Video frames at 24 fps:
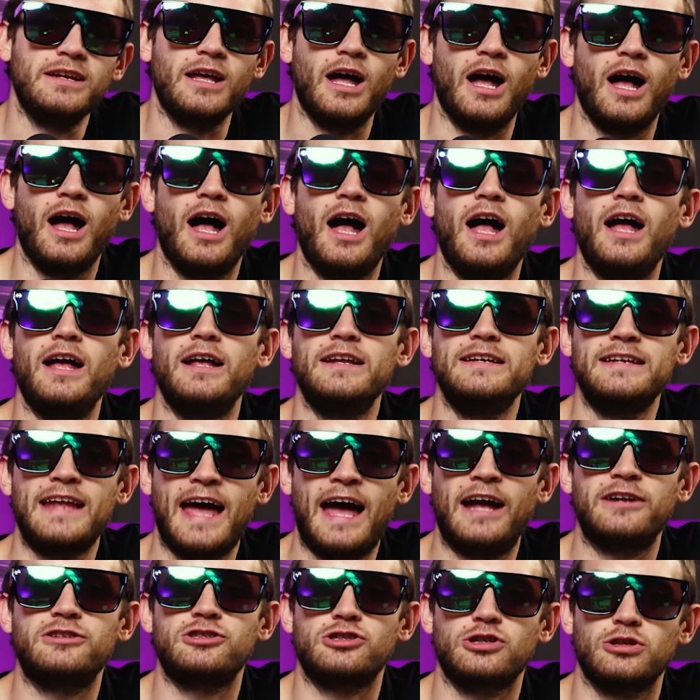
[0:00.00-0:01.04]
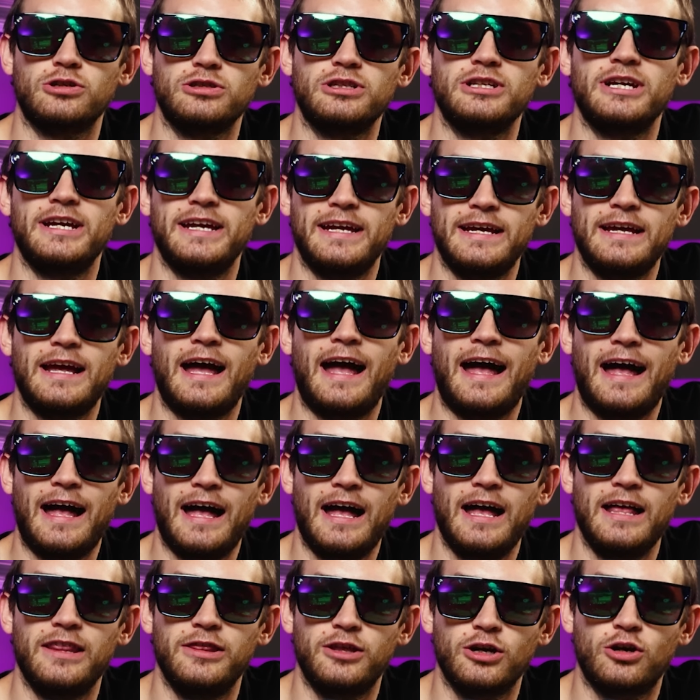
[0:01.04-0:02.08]
uh, naturally,
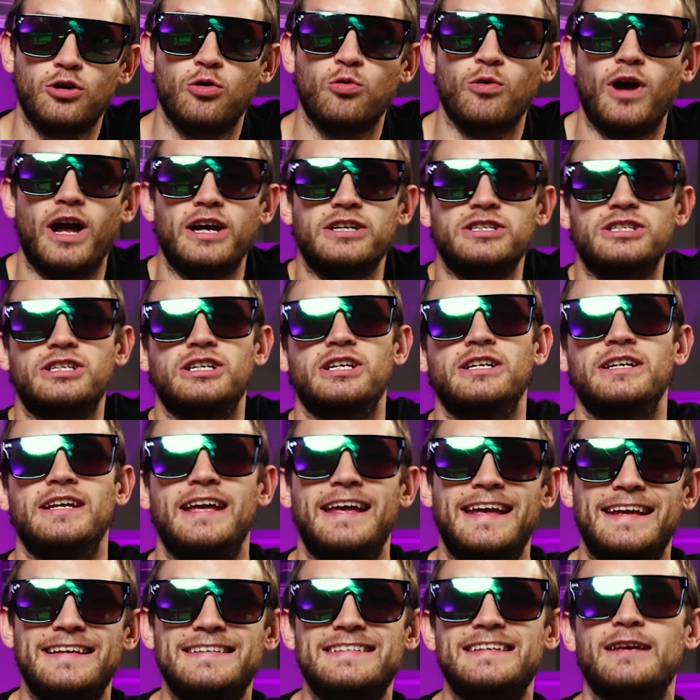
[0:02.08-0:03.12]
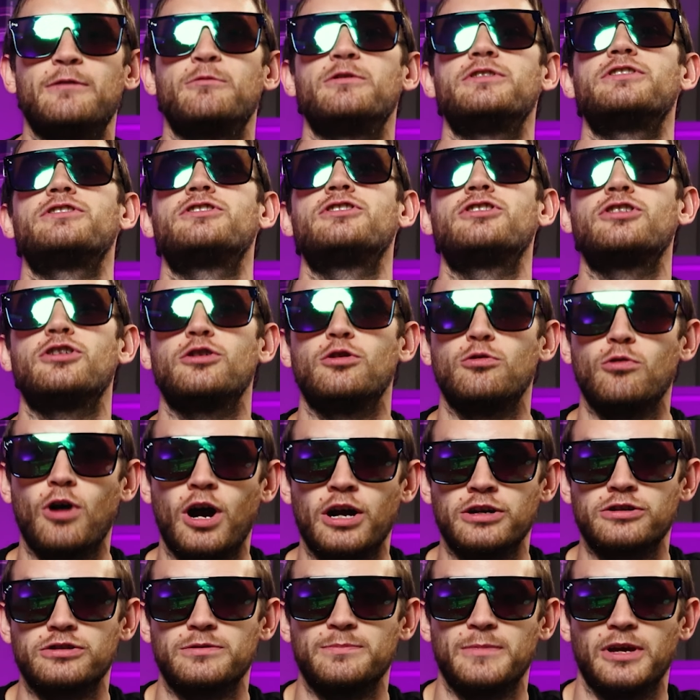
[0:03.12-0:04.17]
uh, the correction is it was
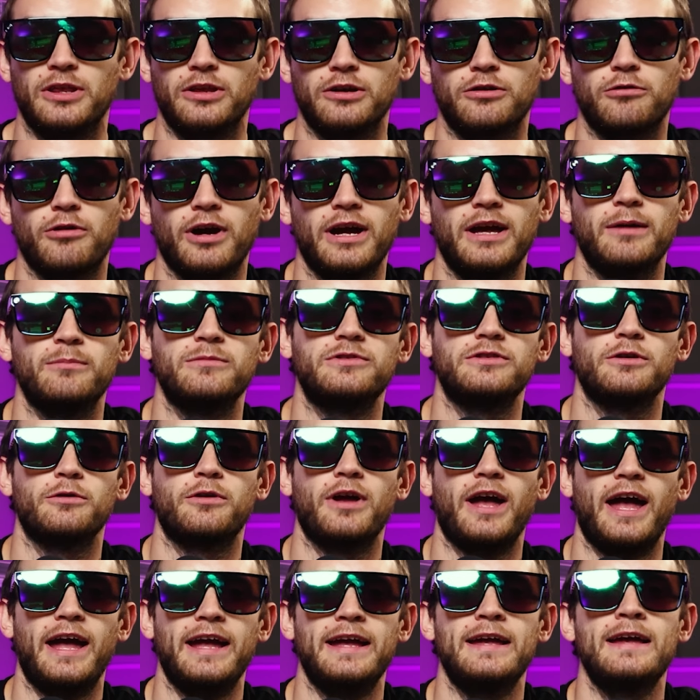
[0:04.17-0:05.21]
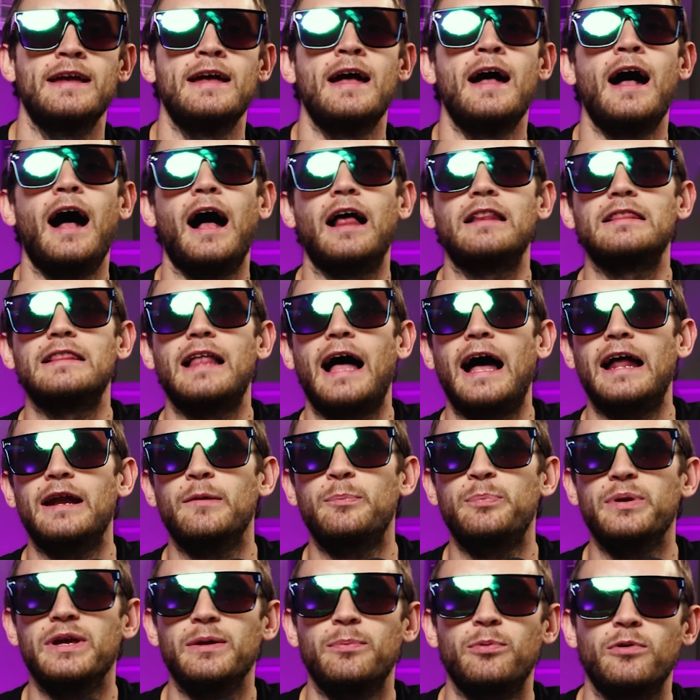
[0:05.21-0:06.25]
200 milligrams. Okay. A lot
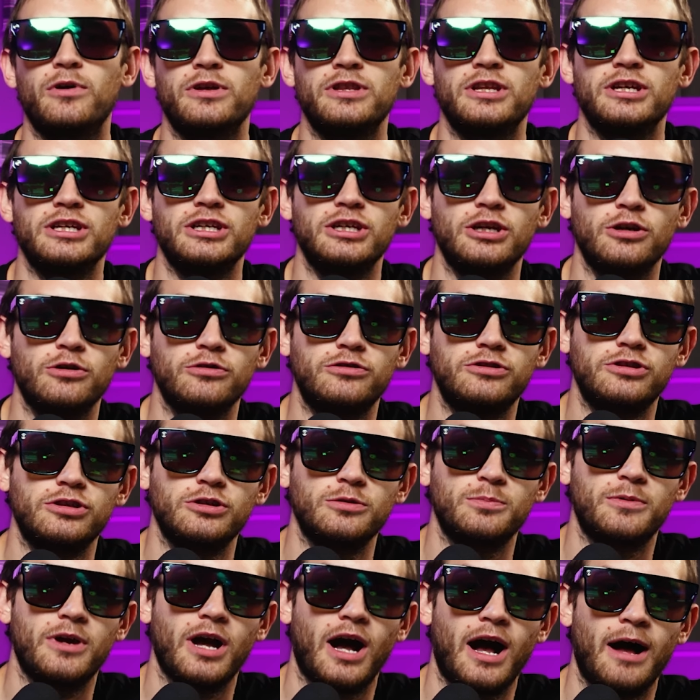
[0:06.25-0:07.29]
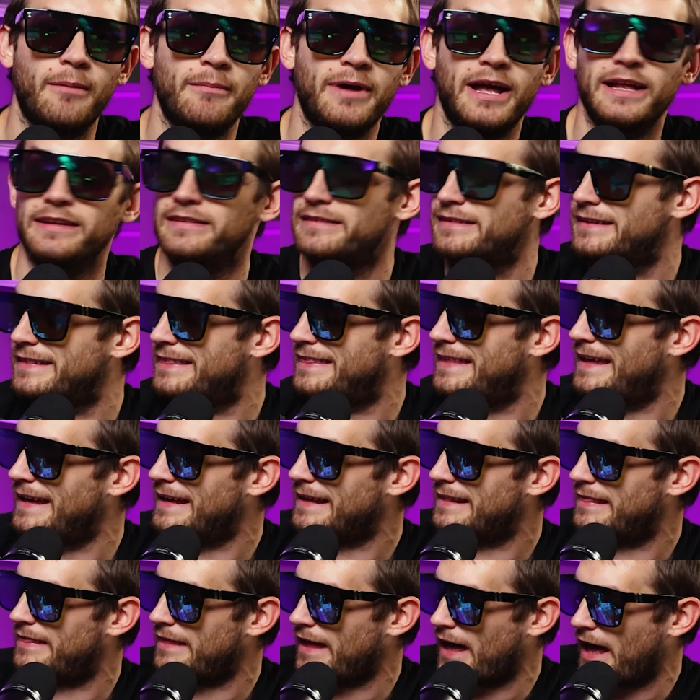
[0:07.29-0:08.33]
of people in the YouTube comments
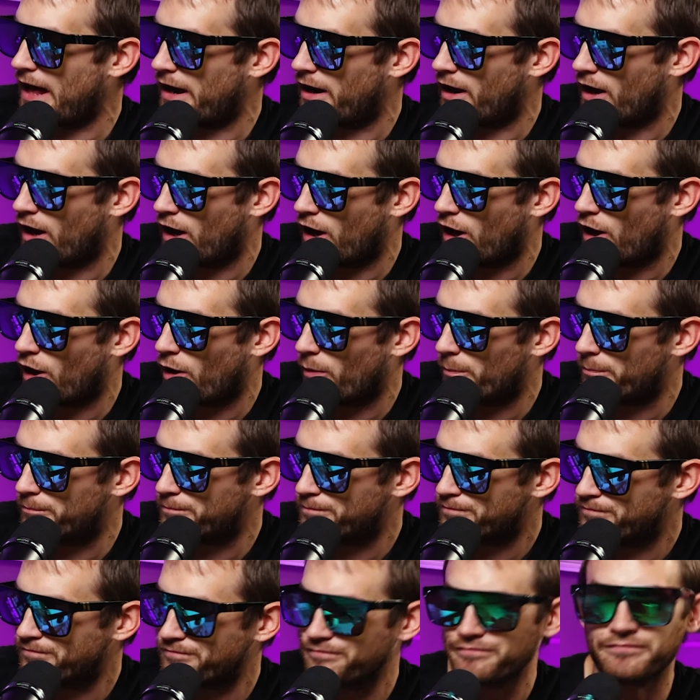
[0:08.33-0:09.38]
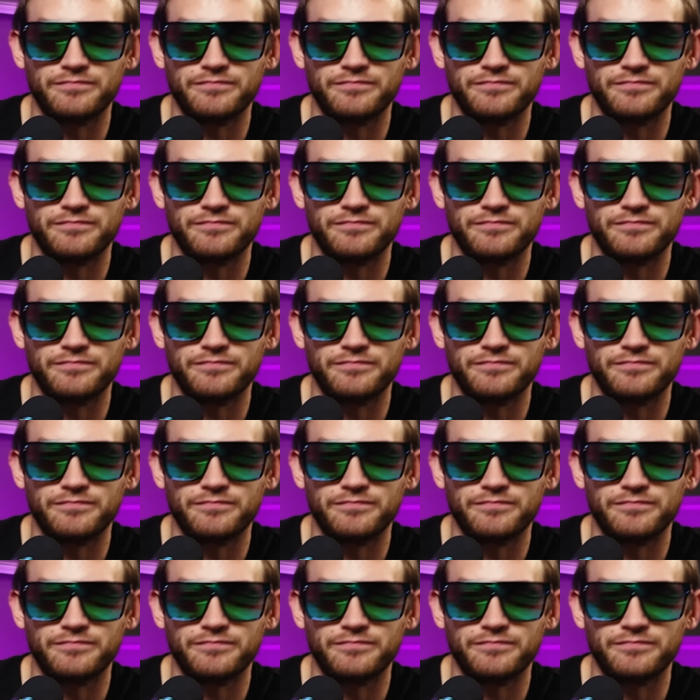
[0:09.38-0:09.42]
think that um,